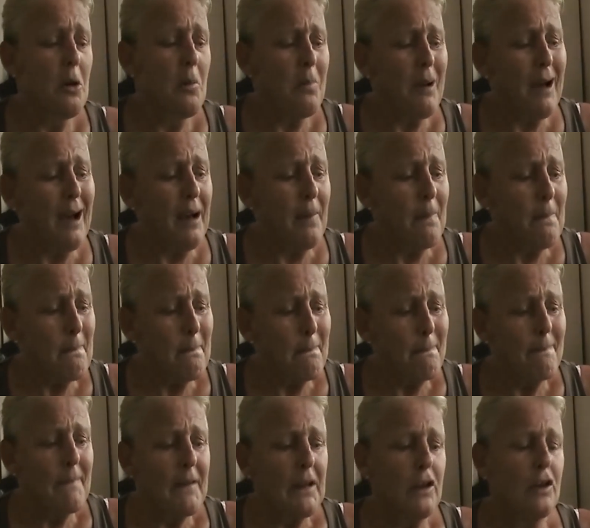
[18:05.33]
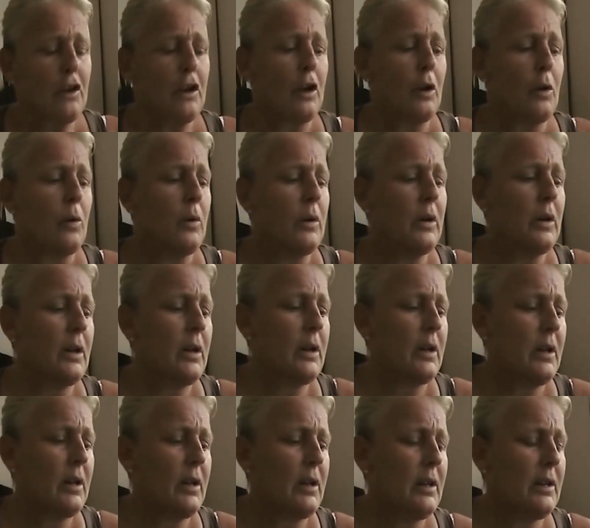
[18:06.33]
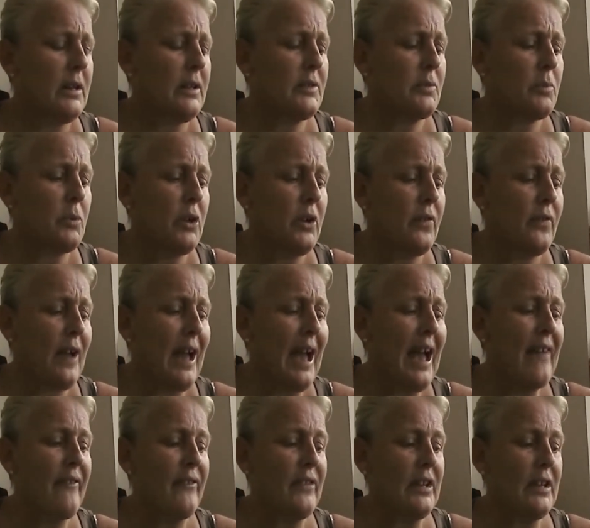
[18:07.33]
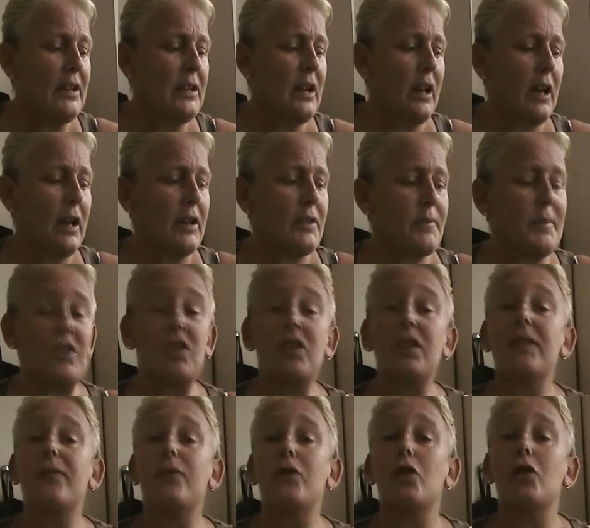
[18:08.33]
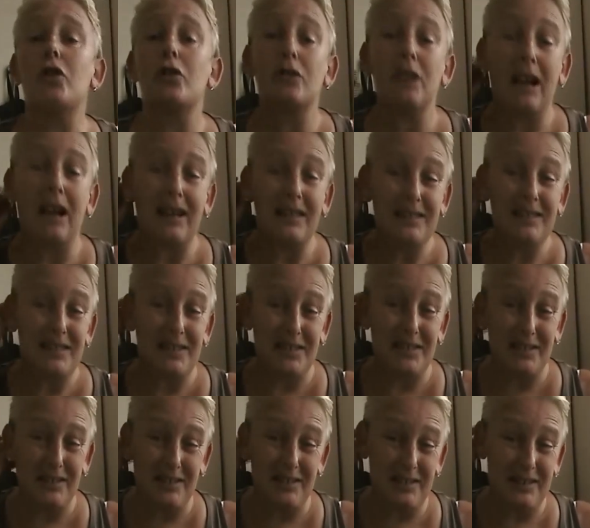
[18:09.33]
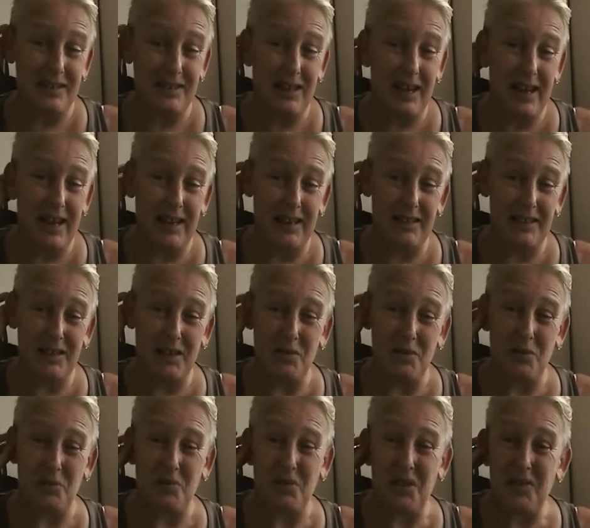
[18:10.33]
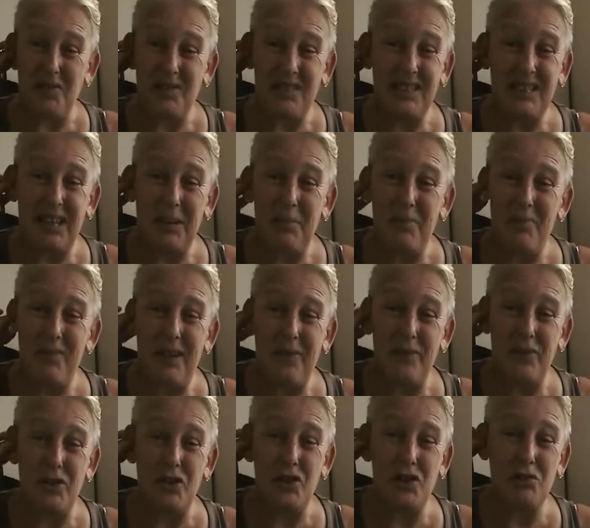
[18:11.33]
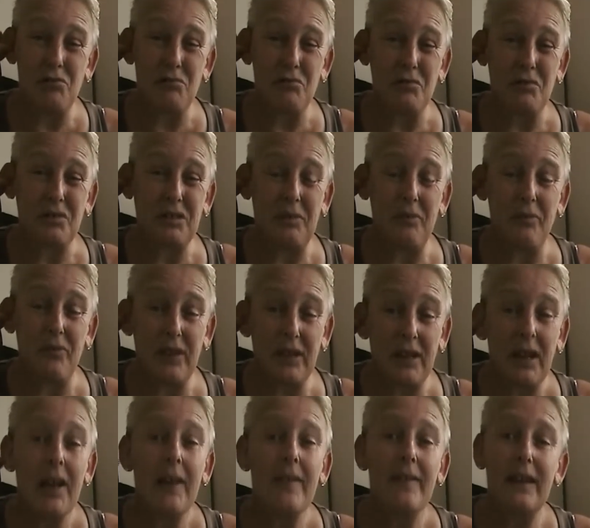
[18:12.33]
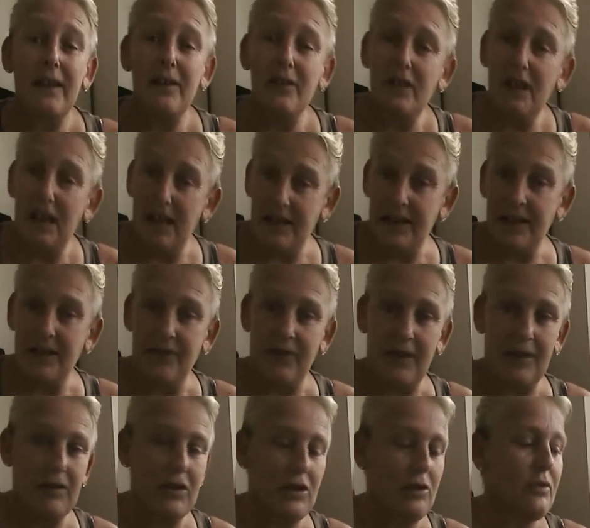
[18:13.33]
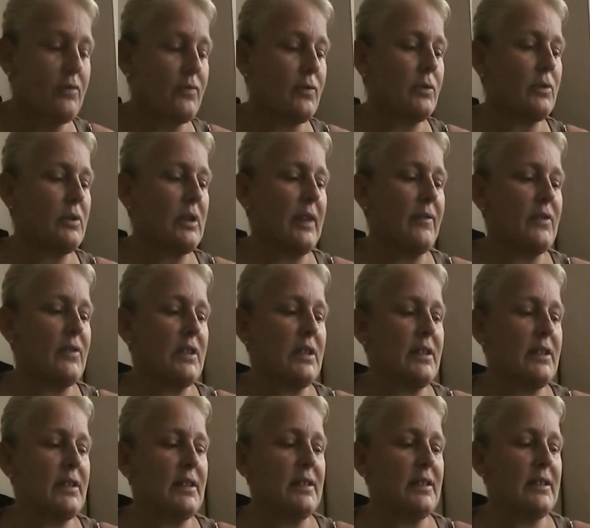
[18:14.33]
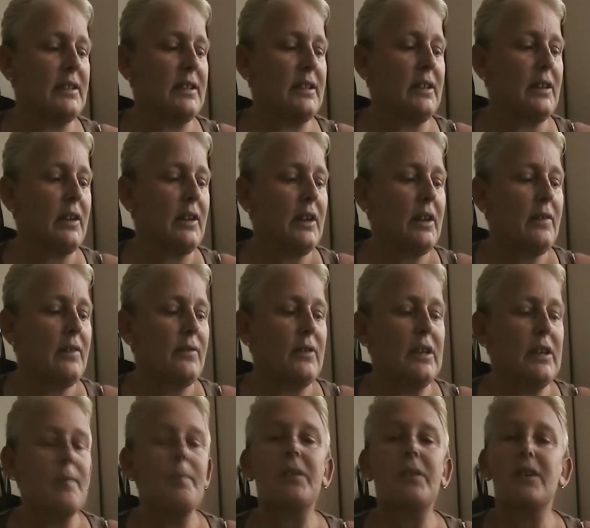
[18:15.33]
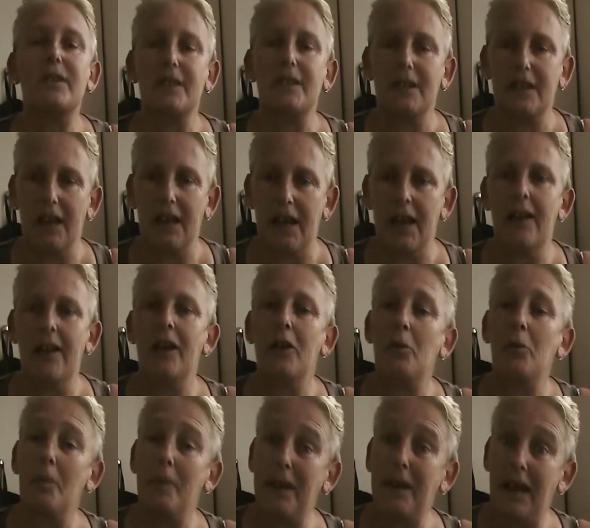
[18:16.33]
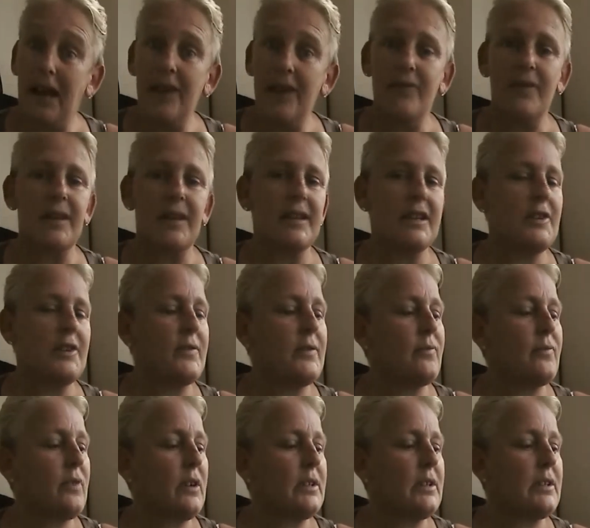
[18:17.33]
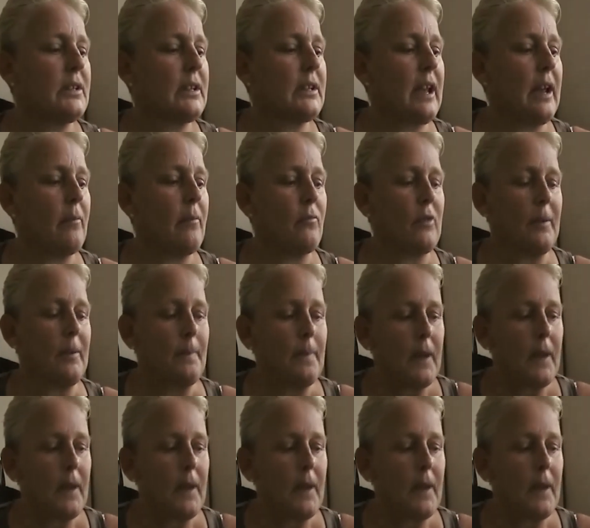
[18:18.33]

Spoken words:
But you know, it's worth having, especially if you're under like social services coming around for your children or something. Then yes, it's very useful to have CCTV, because again, they will behave themselves in front of the camera.